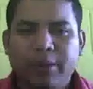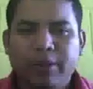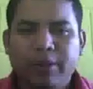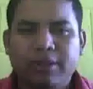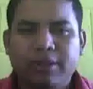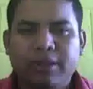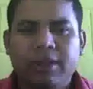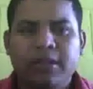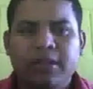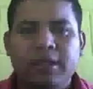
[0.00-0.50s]

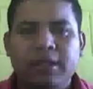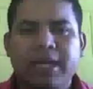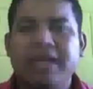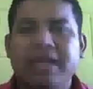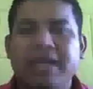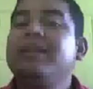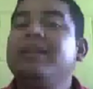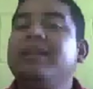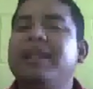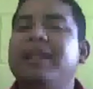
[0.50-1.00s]
And the
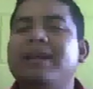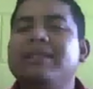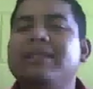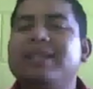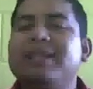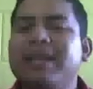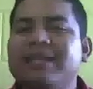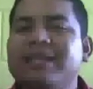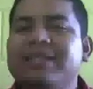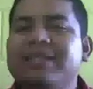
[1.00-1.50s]
last
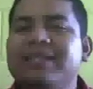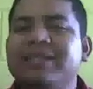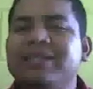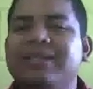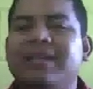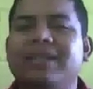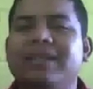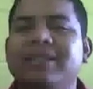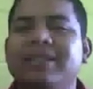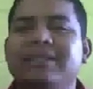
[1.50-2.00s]
exercise
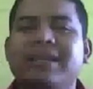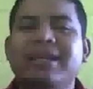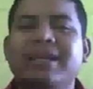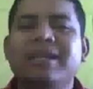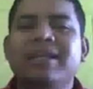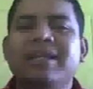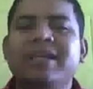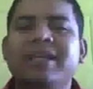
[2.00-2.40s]
is